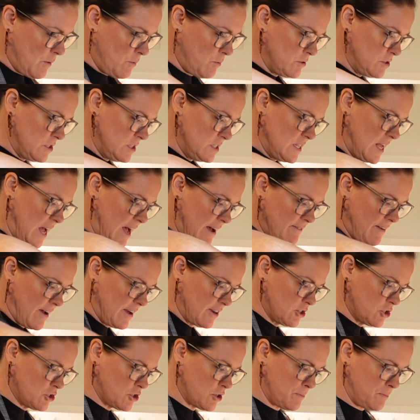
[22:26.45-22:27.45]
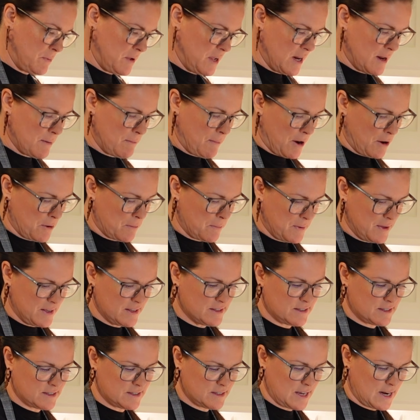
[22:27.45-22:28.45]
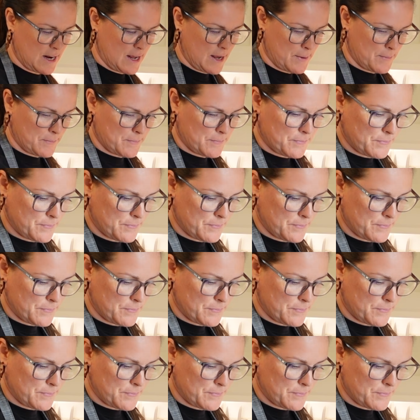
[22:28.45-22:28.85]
We'll just have extra peanut butter pieces in it.